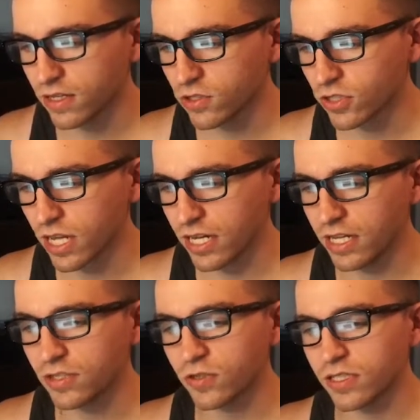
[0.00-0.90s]
just kind of
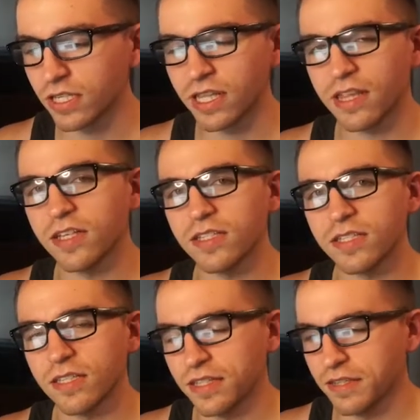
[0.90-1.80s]
interesting that
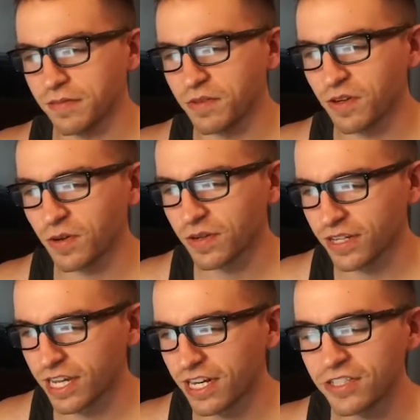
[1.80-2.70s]
this, you know,
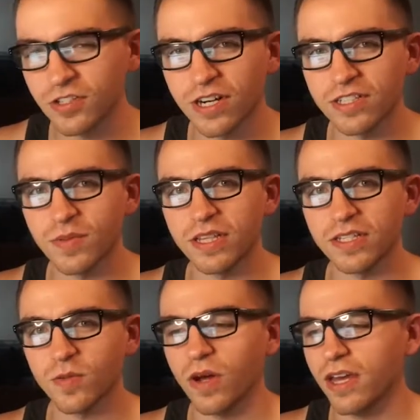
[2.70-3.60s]
kind of turned out to be
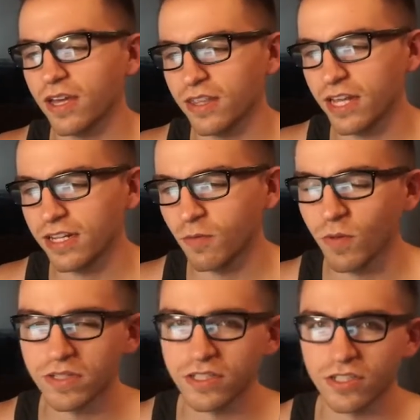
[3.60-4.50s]
this way, and that it
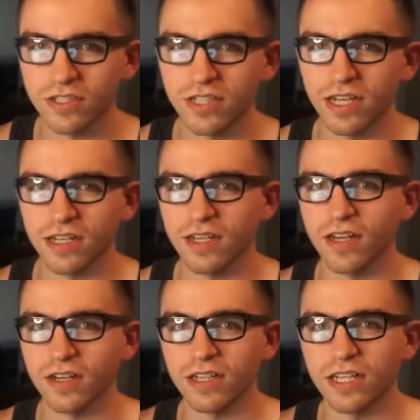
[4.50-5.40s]
wasn't just like
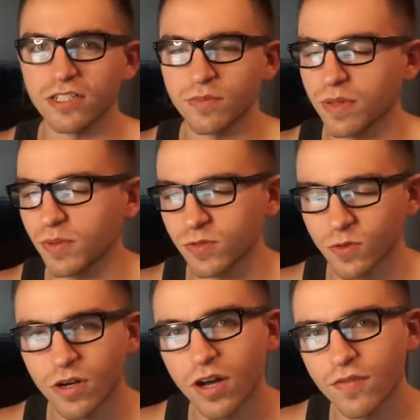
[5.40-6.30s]
a glitch and people just
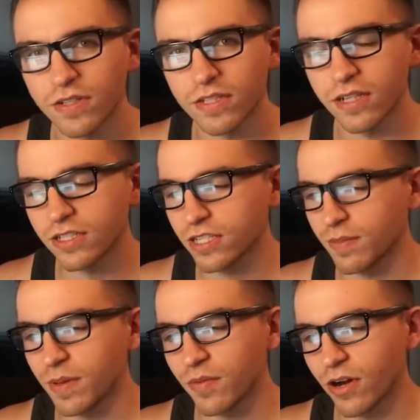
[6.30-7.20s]
wrote it off as a glitch, that
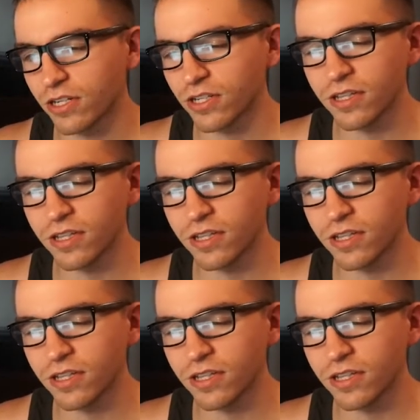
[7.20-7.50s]
people are actually